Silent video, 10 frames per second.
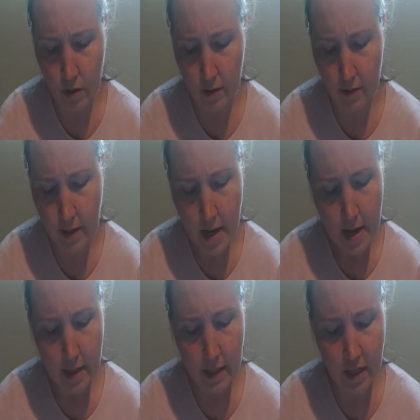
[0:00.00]

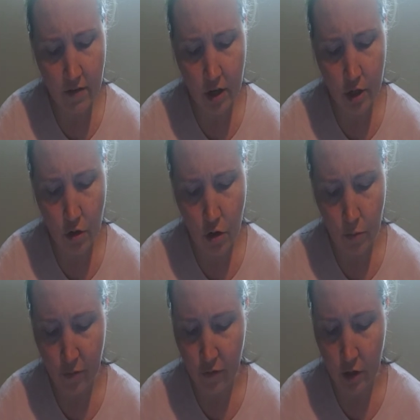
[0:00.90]
Desperate,
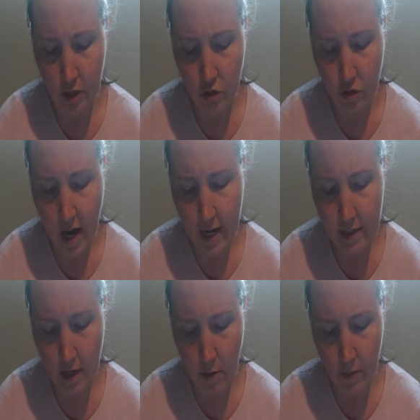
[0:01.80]
Ragweed dove into a
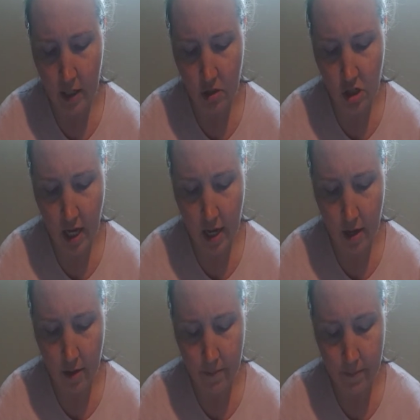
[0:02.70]
jumble of junk
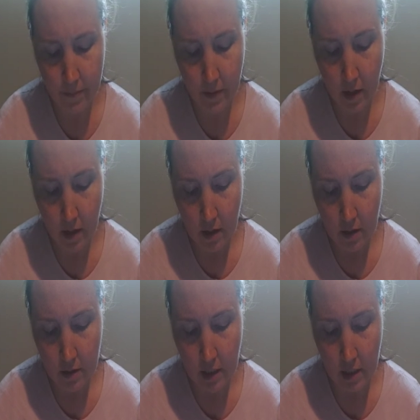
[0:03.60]
he'd observed from the
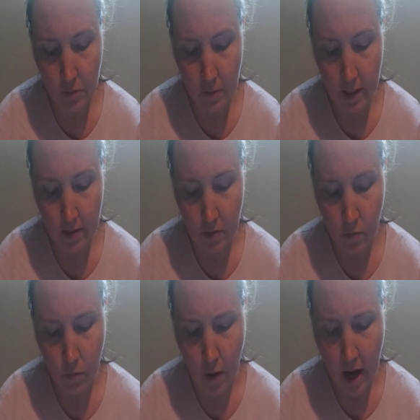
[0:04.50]
boxcar and
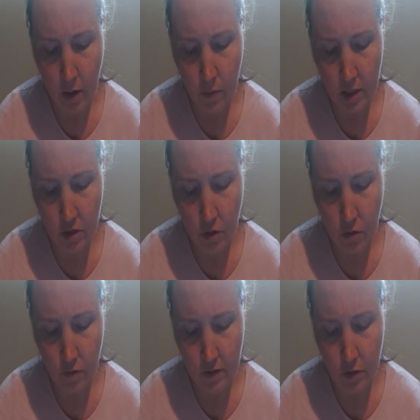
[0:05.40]
crawled into a
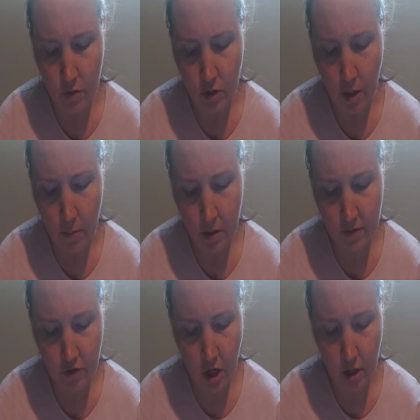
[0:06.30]
can, only
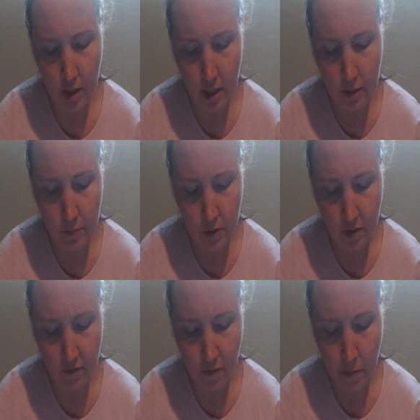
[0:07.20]
to find himself
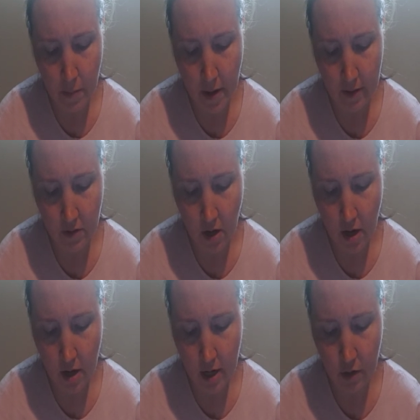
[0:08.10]
knee-deep in a
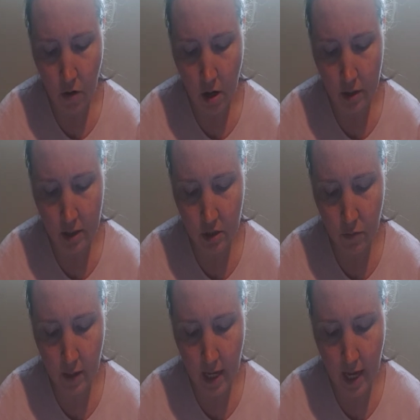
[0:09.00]
gooey red
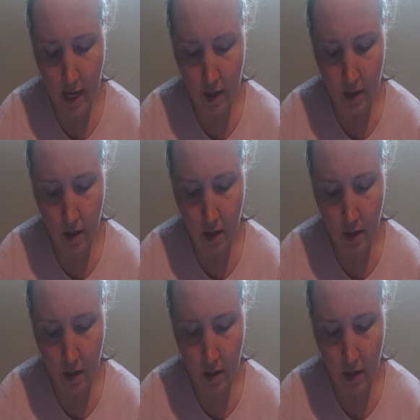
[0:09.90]
sauce.